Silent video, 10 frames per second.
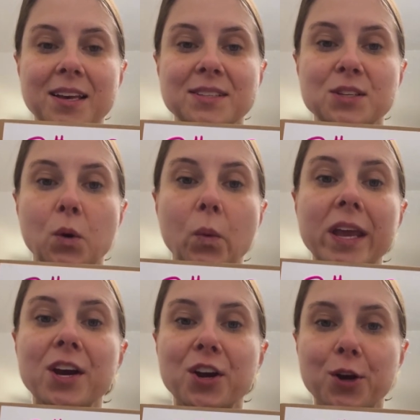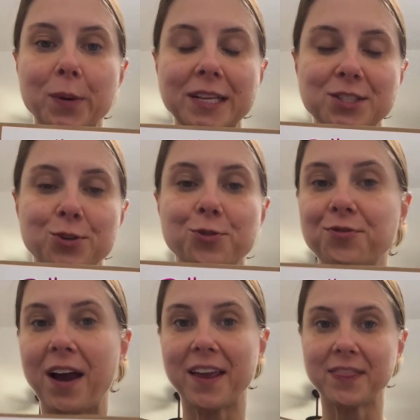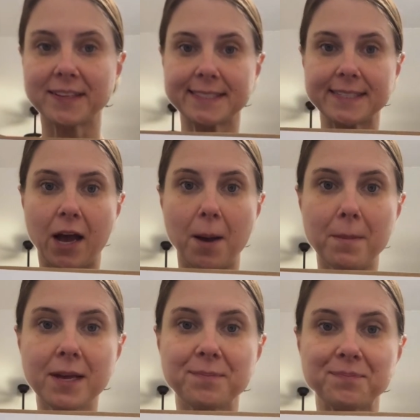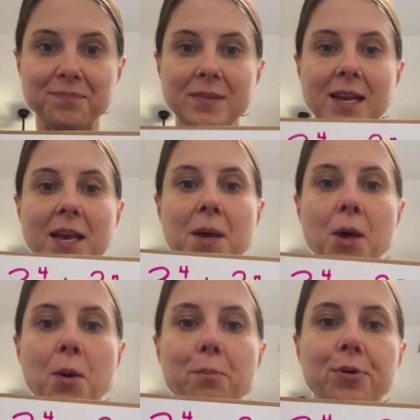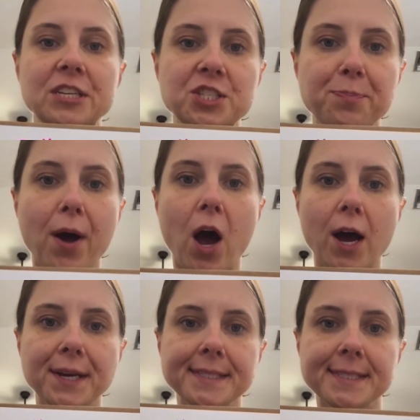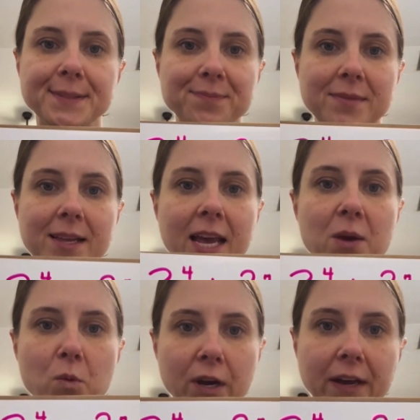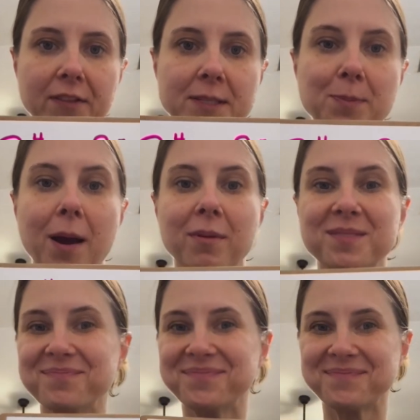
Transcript: So we are going to find the sum, push pause, and work out this problem.